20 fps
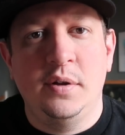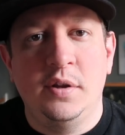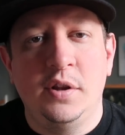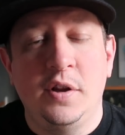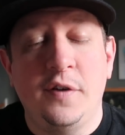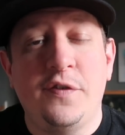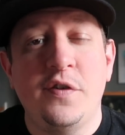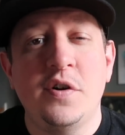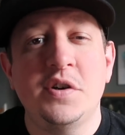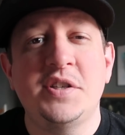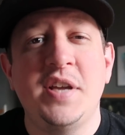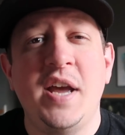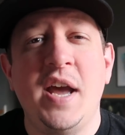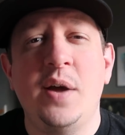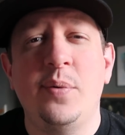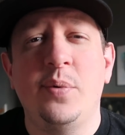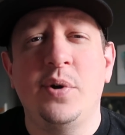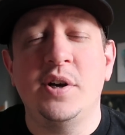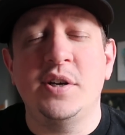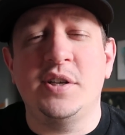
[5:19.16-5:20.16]
The first
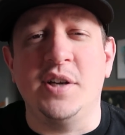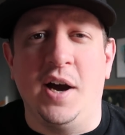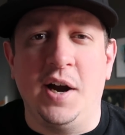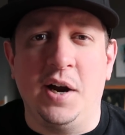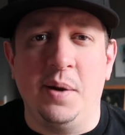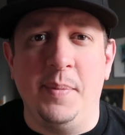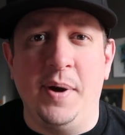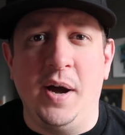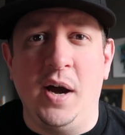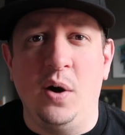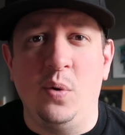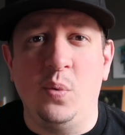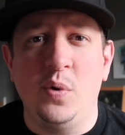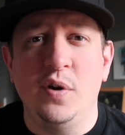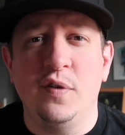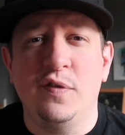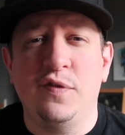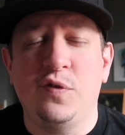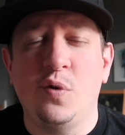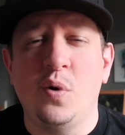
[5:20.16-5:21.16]
hand we're going to talk about, we
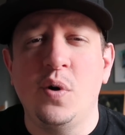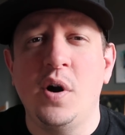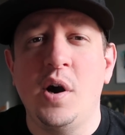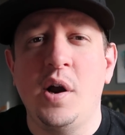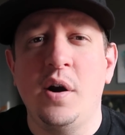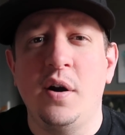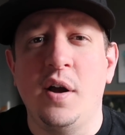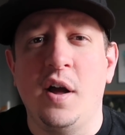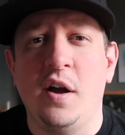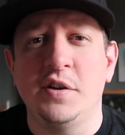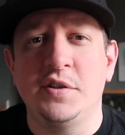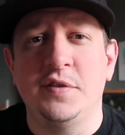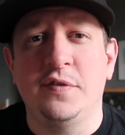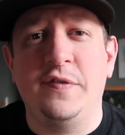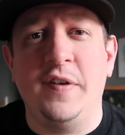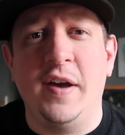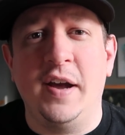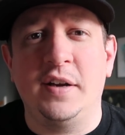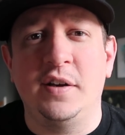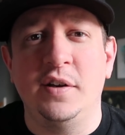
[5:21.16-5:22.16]
are four hundred dollars
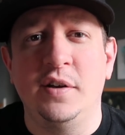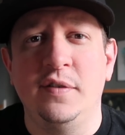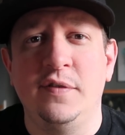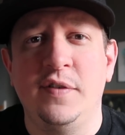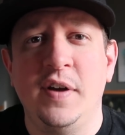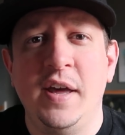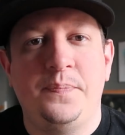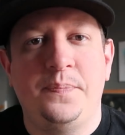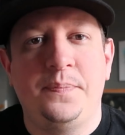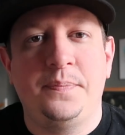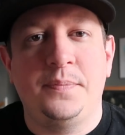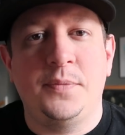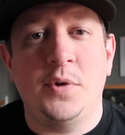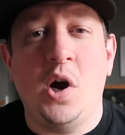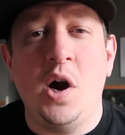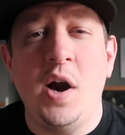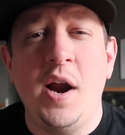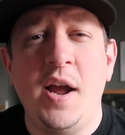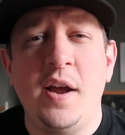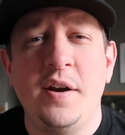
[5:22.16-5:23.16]
effective.
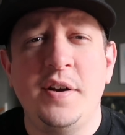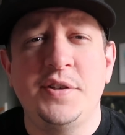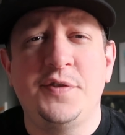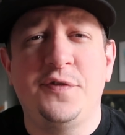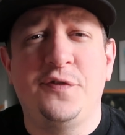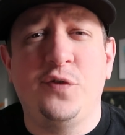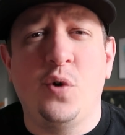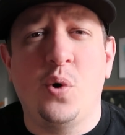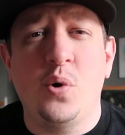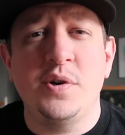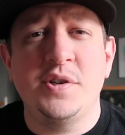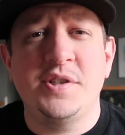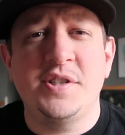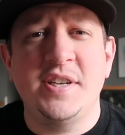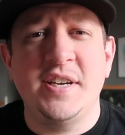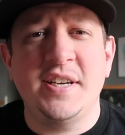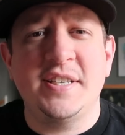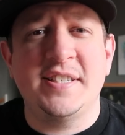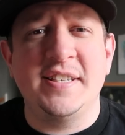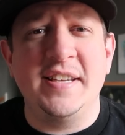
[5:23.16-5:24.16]
Our hand is four,
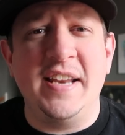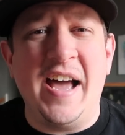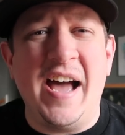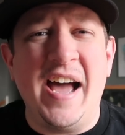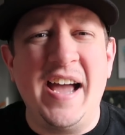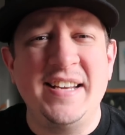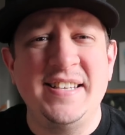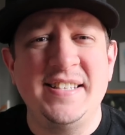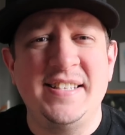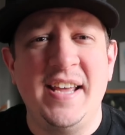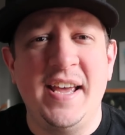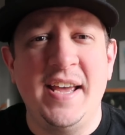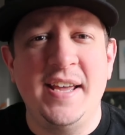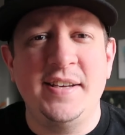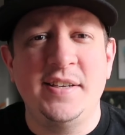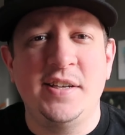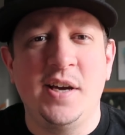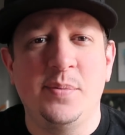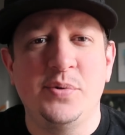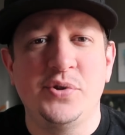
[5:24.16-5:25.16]
six, nine,
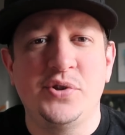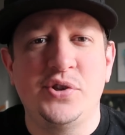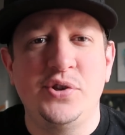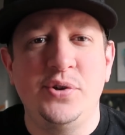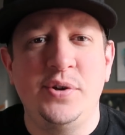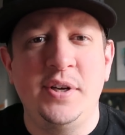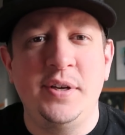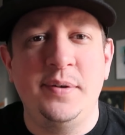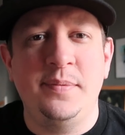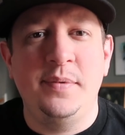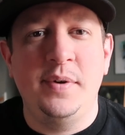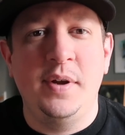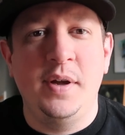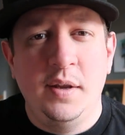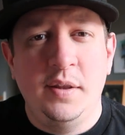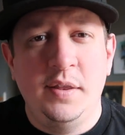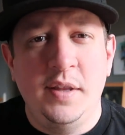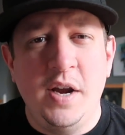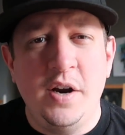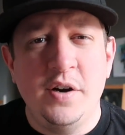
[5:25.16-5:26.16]
ten double suited.
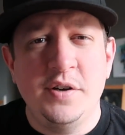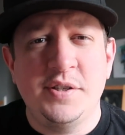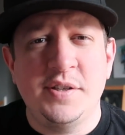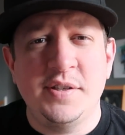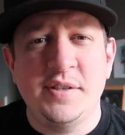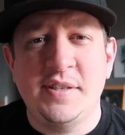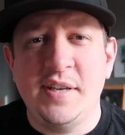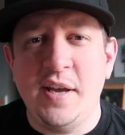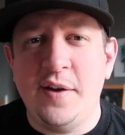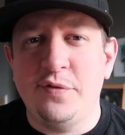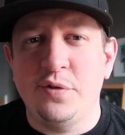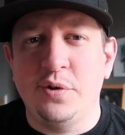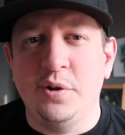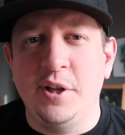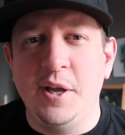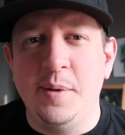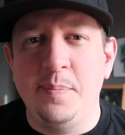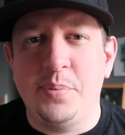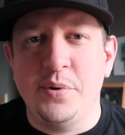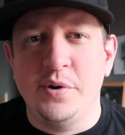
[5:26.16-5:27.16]
There's several
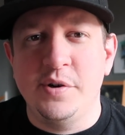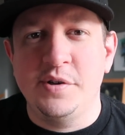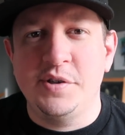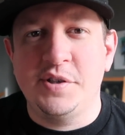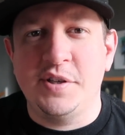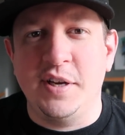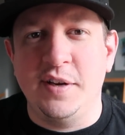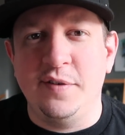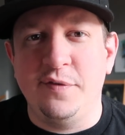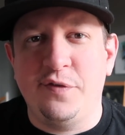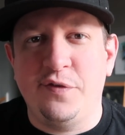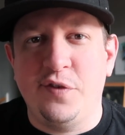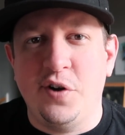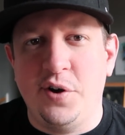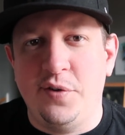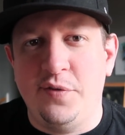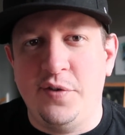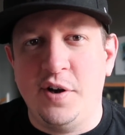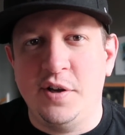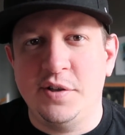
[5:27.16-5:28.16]
limpers in front
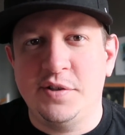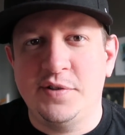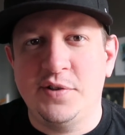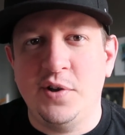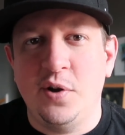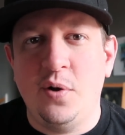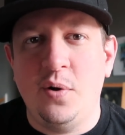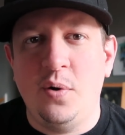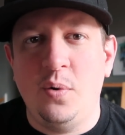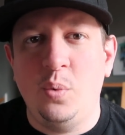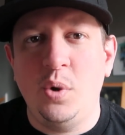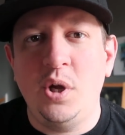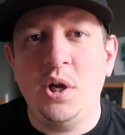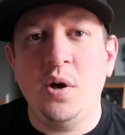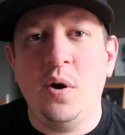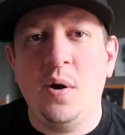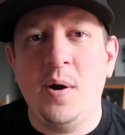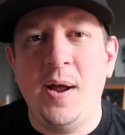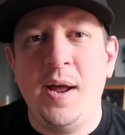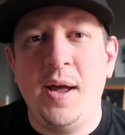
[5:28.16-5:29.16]
of us, so we
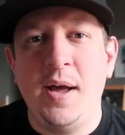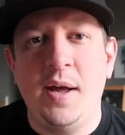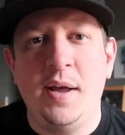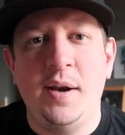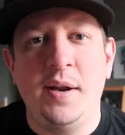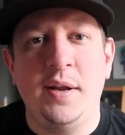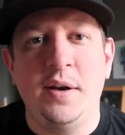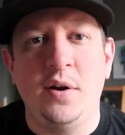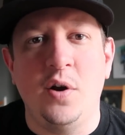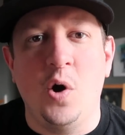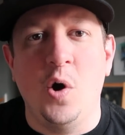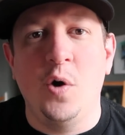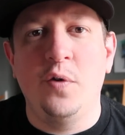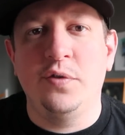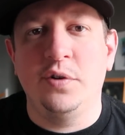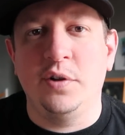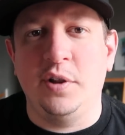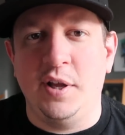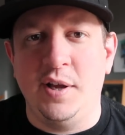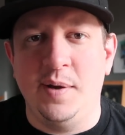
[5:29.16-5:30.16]
go ahead and
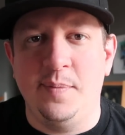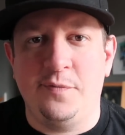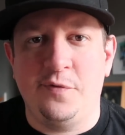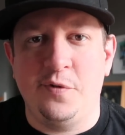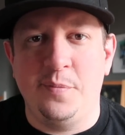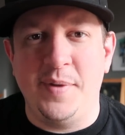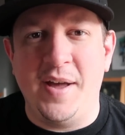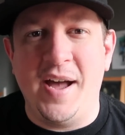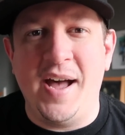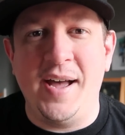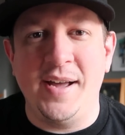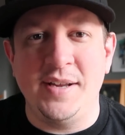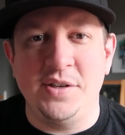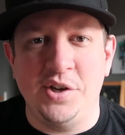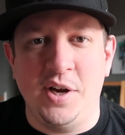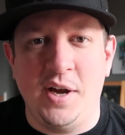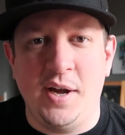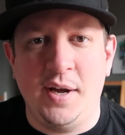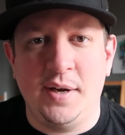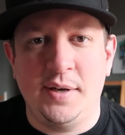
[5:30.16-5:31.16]
over limp from the
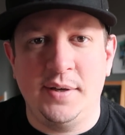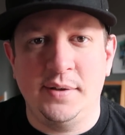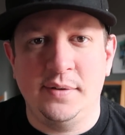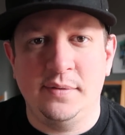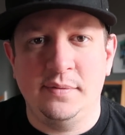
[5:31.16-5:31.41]
hijack.